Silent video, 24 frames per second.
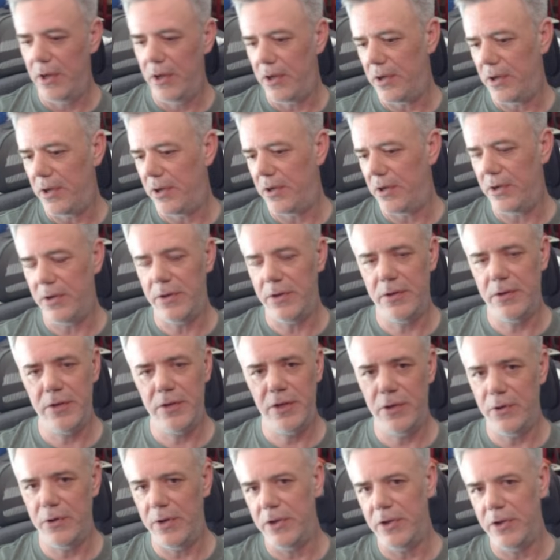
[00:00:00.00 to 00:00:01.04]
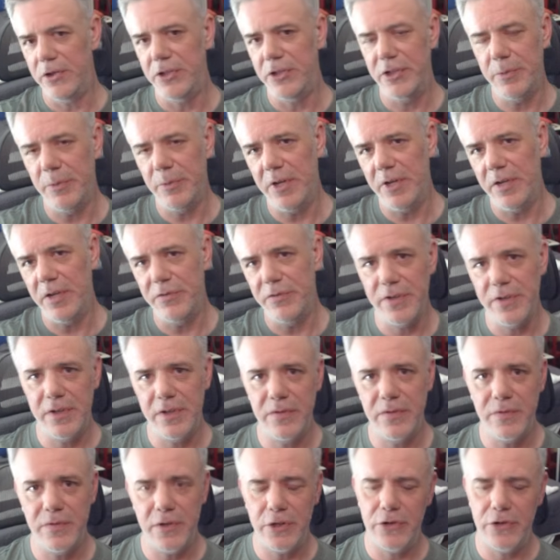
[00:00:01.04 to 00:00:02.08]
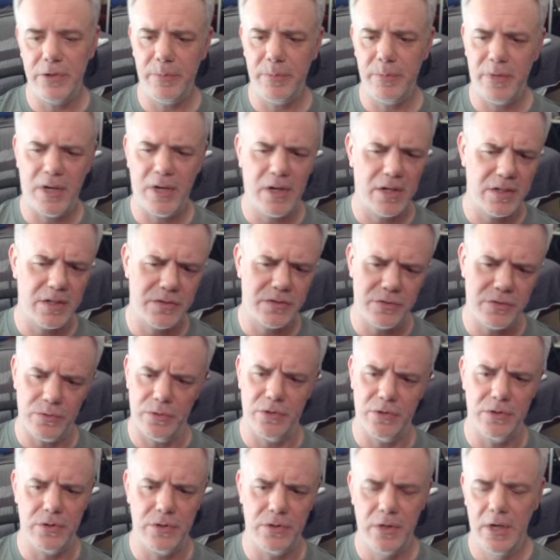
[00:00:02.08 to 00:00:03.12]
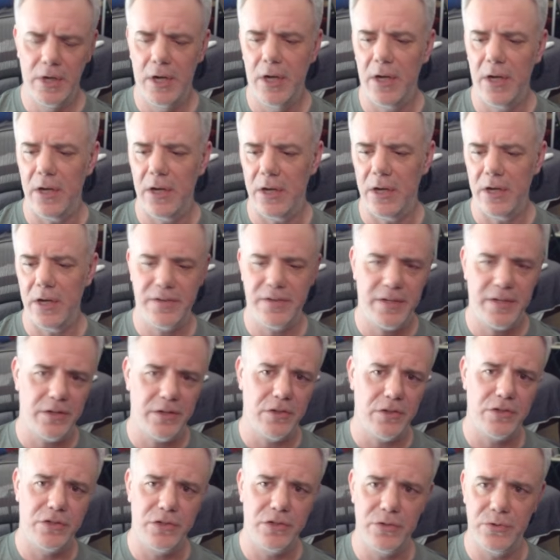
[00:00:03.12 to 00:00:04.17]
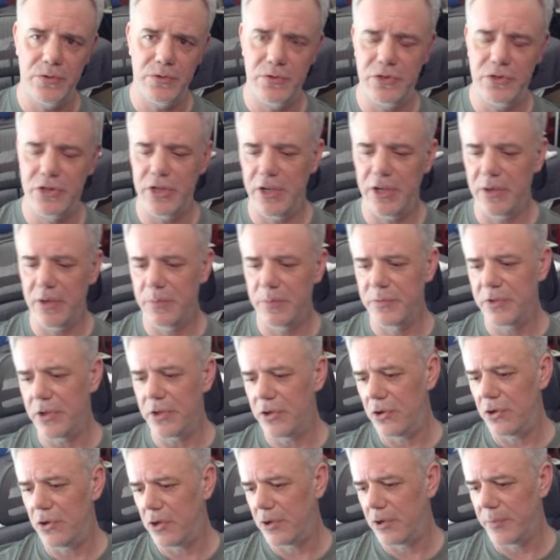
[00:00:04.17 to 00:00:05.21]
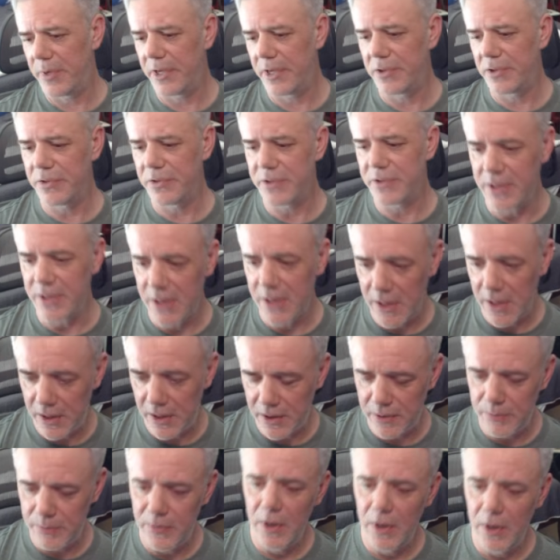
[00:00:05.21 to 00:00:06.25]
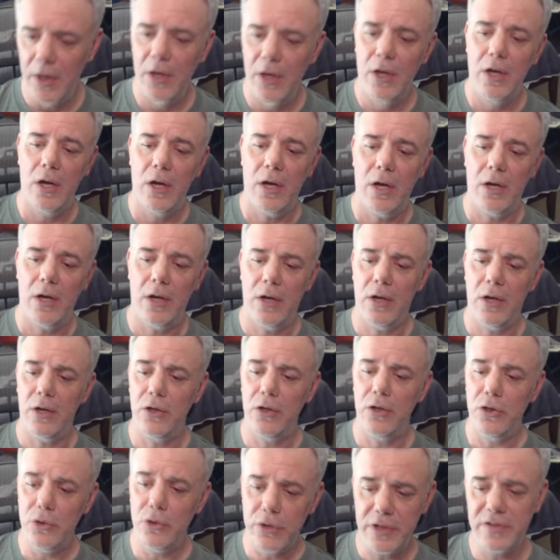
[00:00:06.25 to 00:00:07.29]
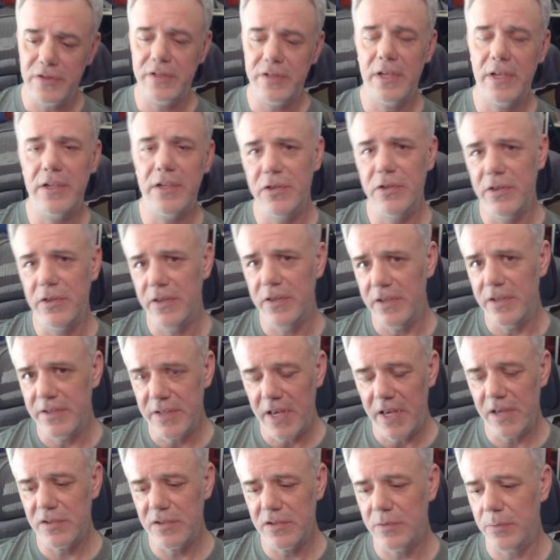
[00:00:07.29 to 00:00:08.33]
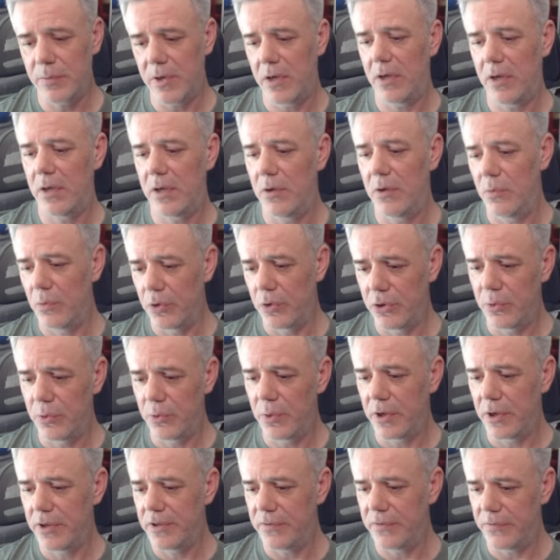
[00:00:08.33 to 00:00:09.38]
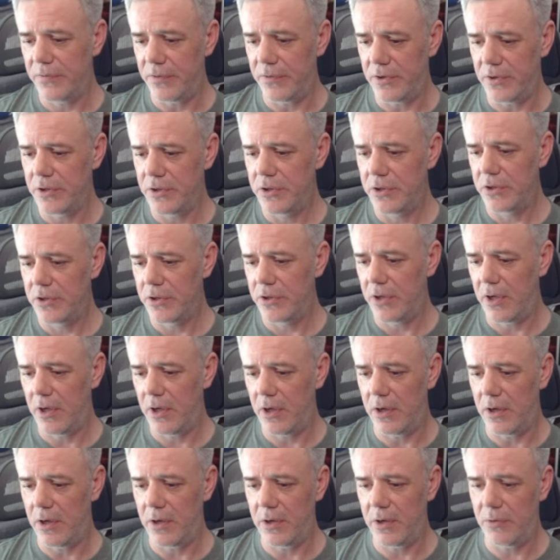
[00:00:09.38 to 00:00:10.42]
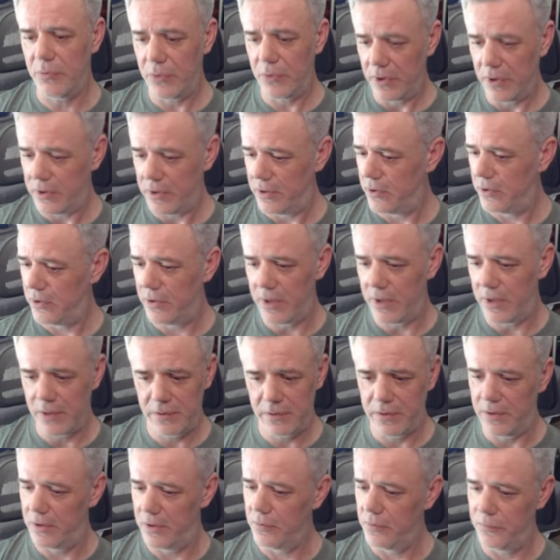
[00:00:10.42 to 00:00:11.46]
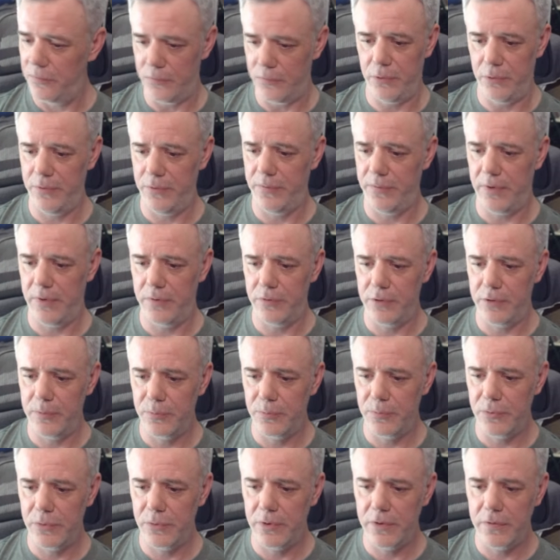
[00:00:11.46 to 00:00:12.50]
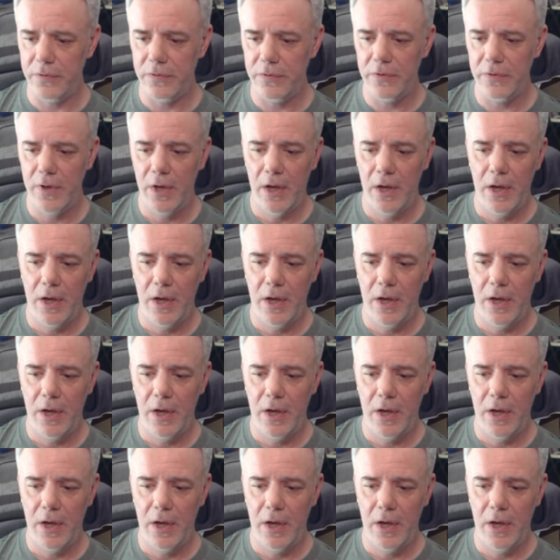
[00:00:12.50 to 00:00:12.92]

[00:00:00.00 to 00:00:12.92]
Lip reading: energy you might have saved in your inbox or tell it to use gems on your auto battles in game. You can set it to the exact spot where you want it to finish, right here at the end, 4,500 points,